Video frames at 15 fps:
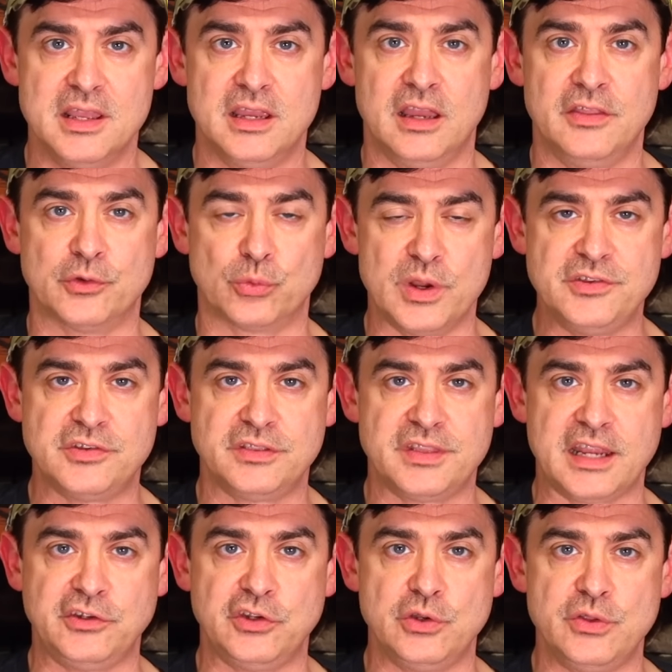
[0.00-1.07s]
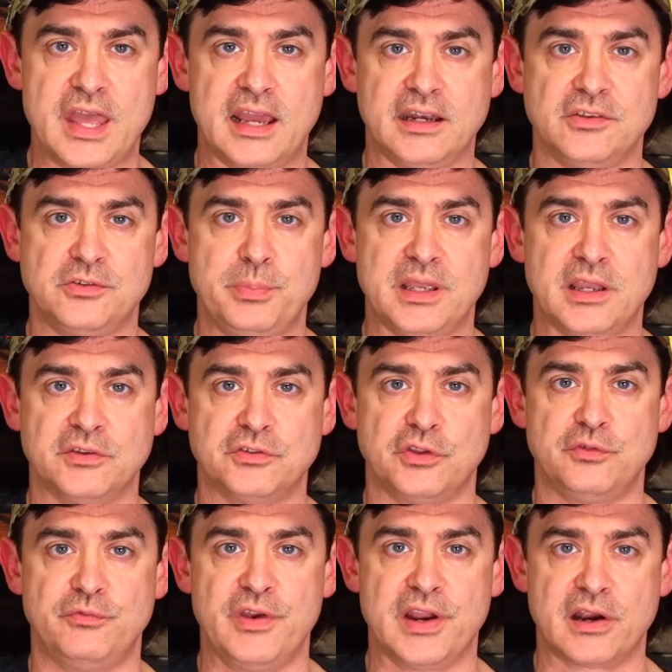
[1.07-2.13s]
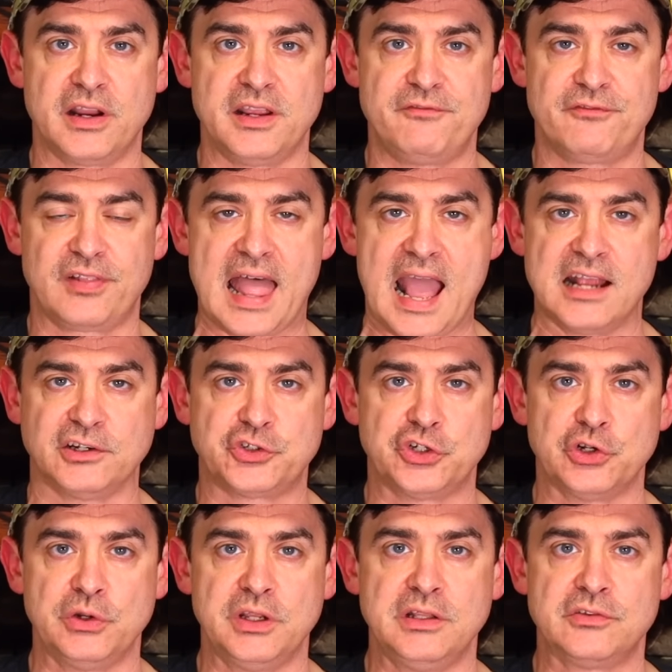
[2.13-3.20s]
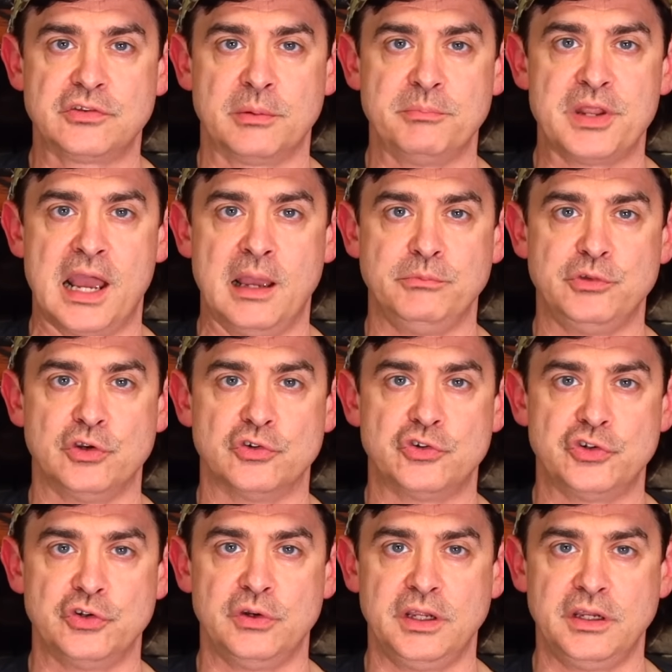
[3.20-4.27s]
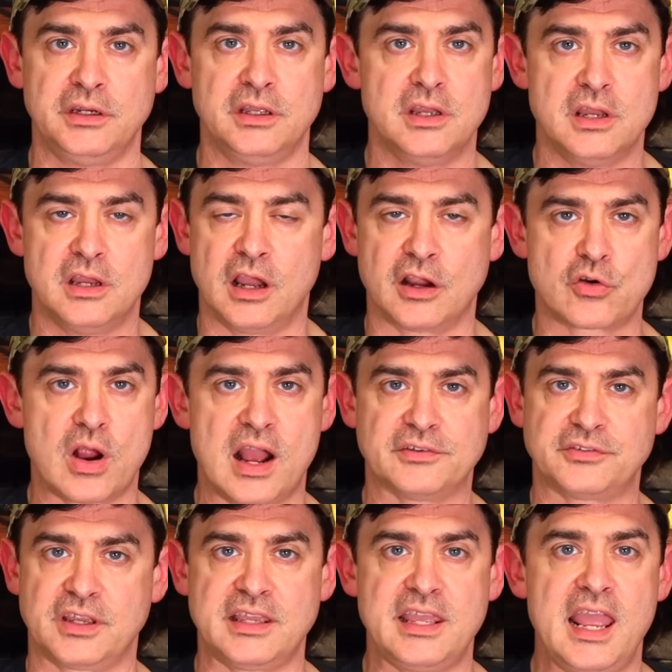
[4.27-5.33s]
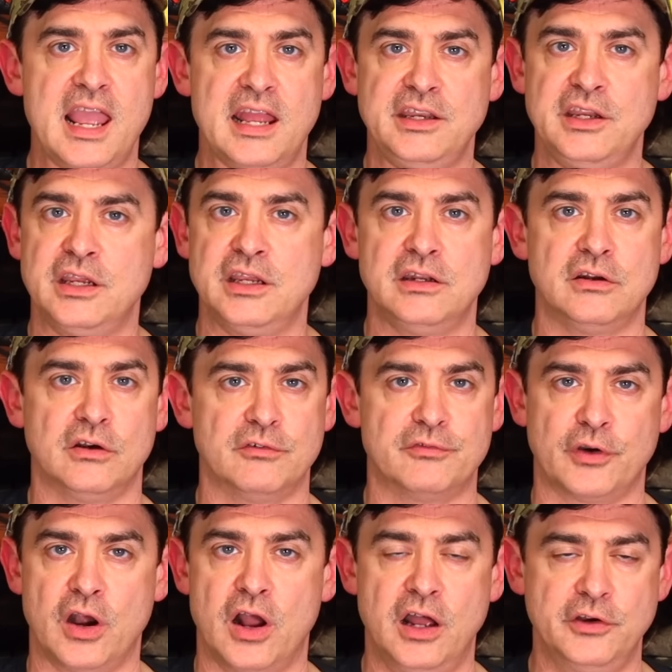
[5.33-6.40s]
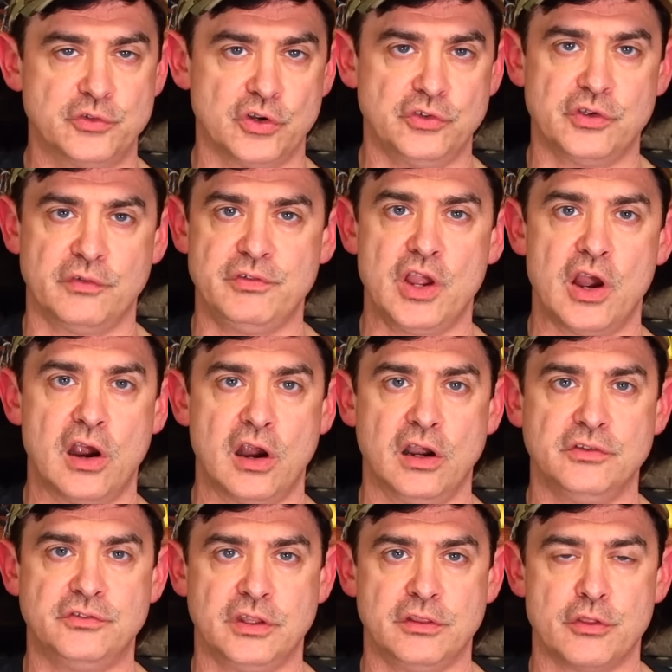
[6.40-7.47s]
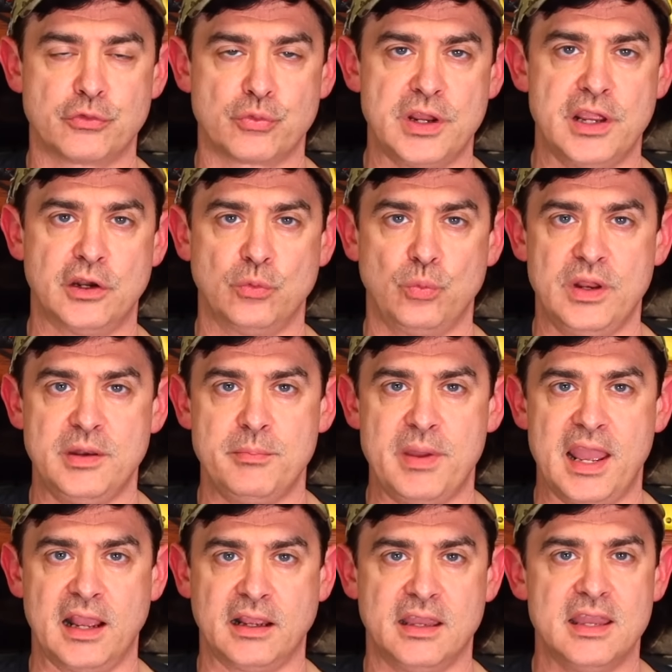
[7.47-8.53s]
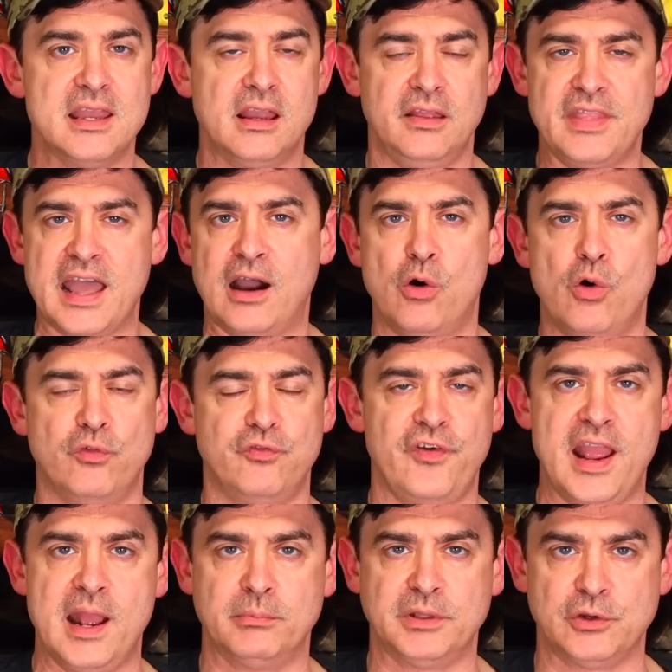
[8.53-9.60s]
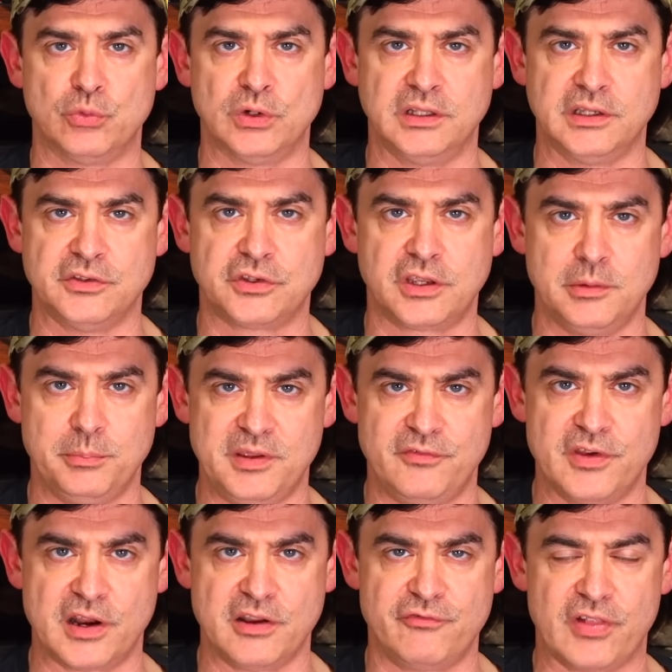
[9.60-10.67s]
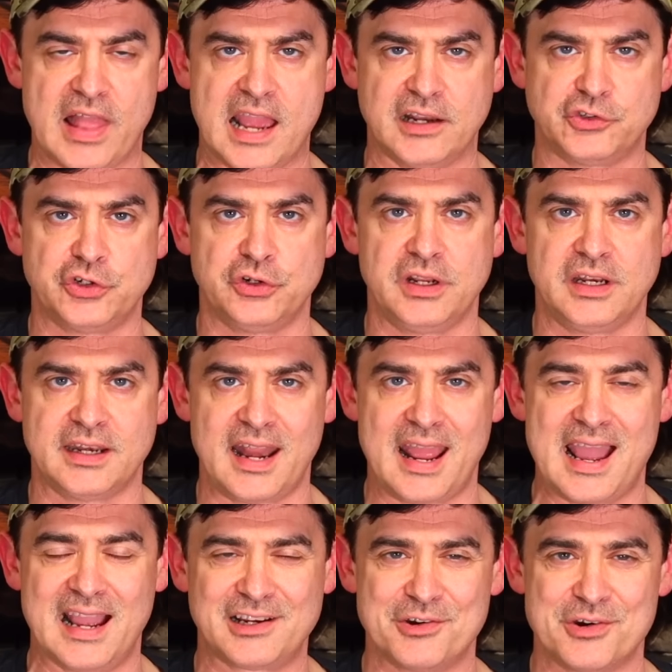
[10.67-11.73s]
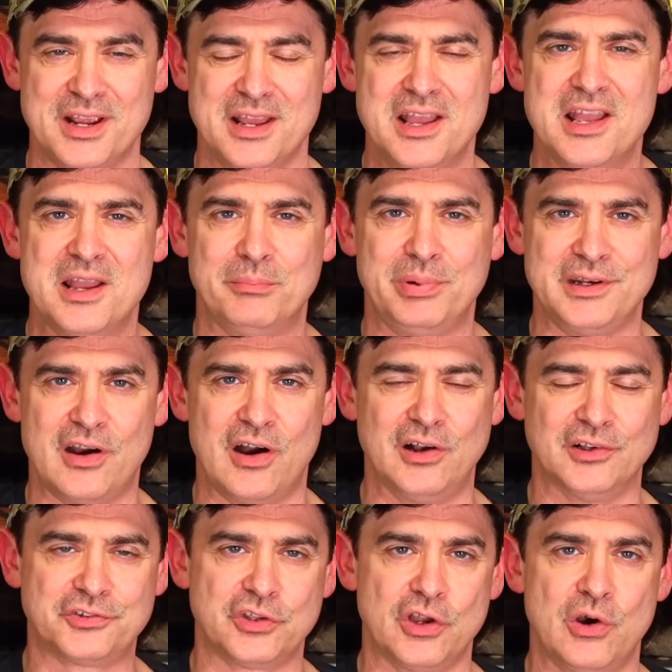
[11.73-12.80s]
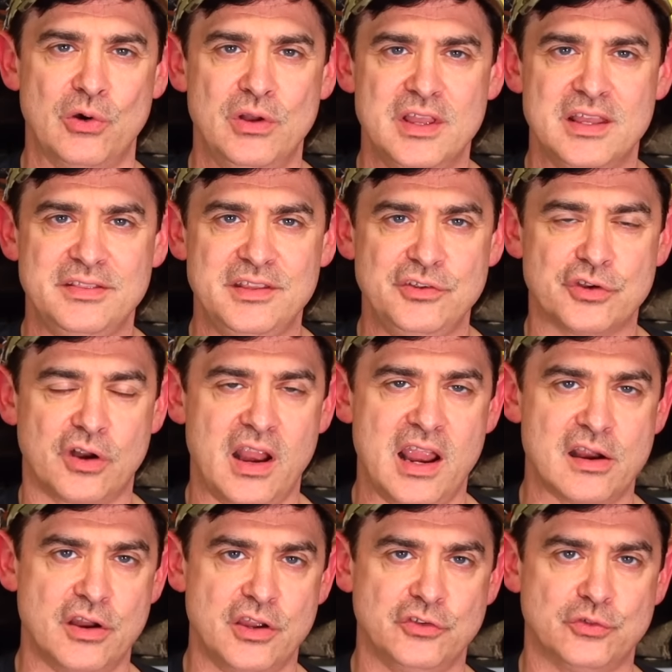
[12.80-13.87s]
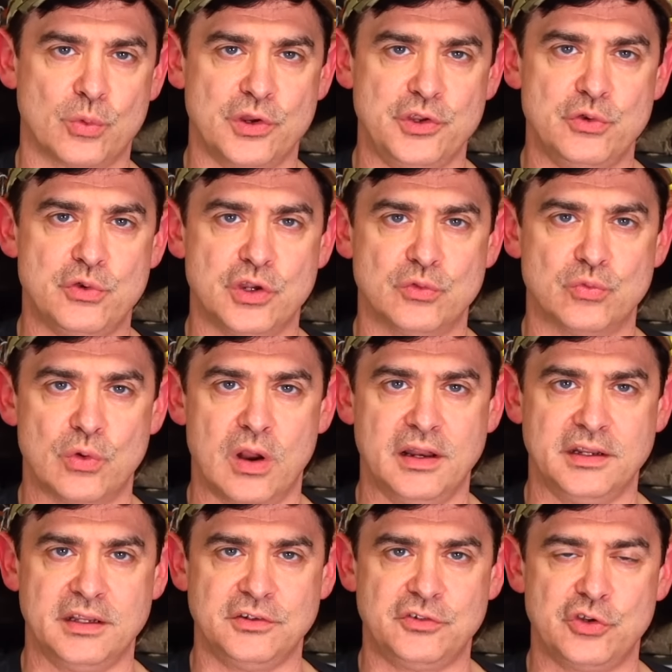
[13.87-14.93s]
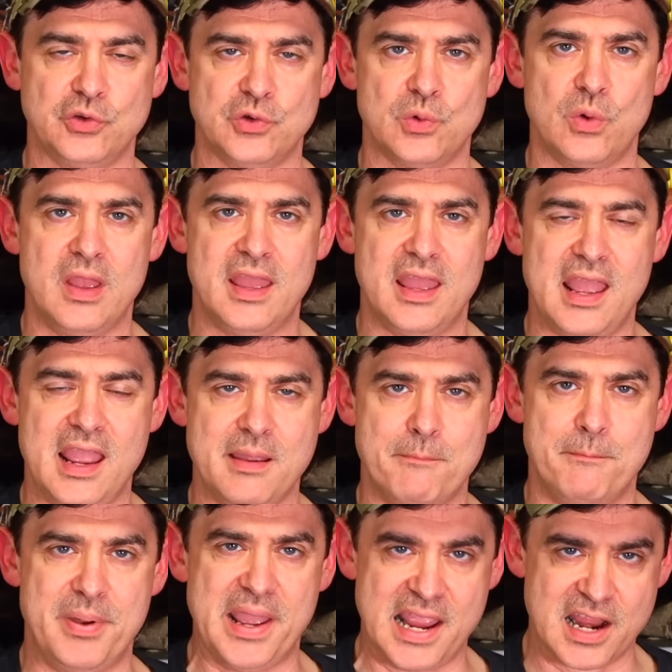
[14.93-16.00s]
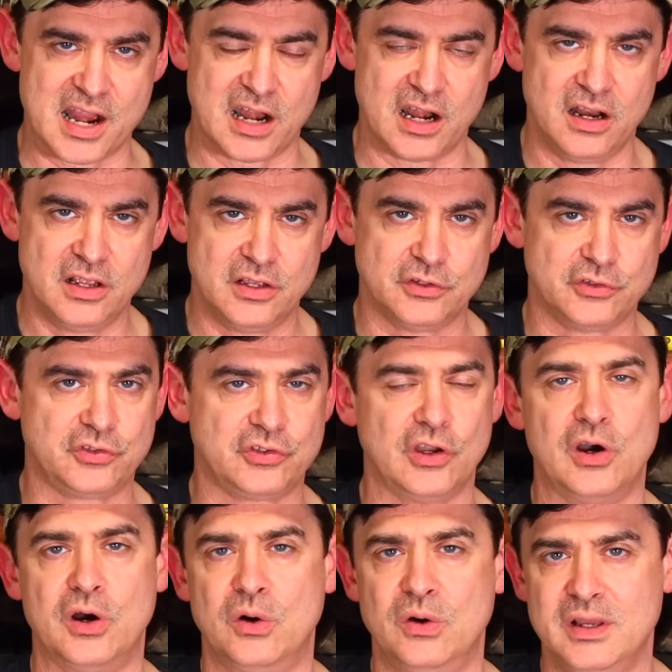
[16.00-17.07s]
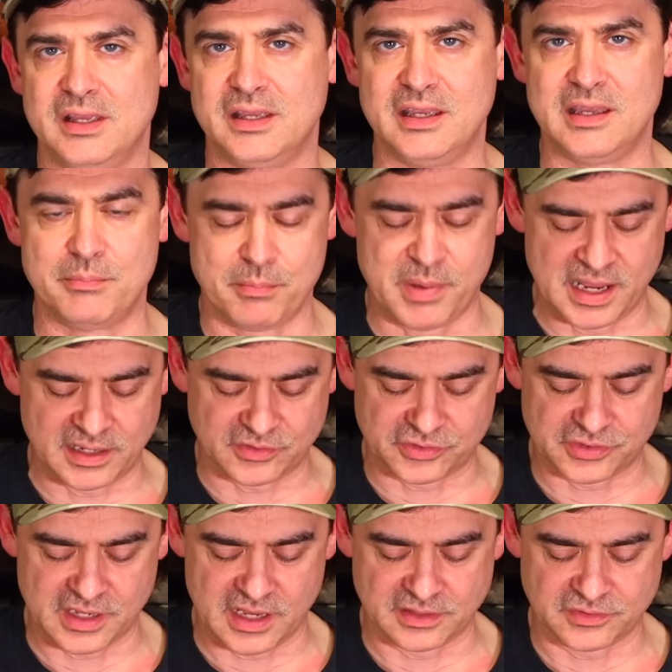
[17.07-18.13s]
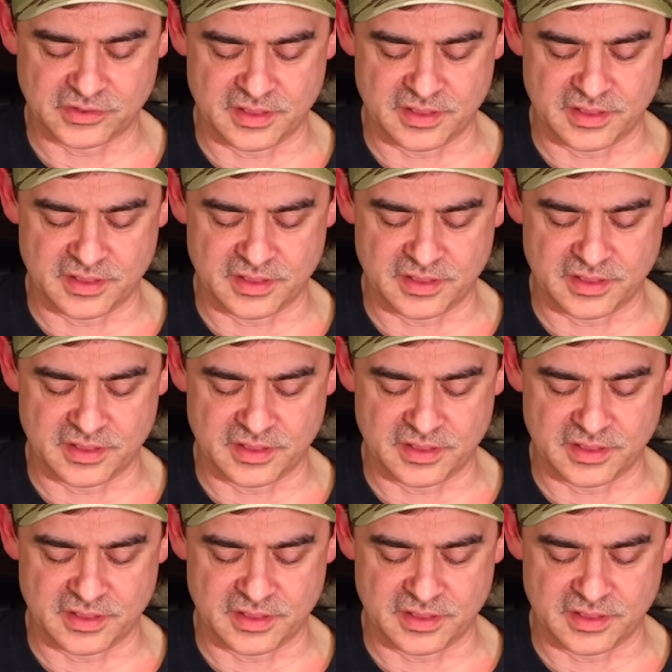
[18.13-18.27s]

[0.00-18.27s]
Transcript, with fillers: And the reason they do that is because it's very flat shooting. Sometimes you're shooting across a canyon or for hundreds of yards in the 300 Win Mag, and that whole family really is going to be very flat shooting and accurate. But also, these are areas where you could run into a bear, so it makes sense.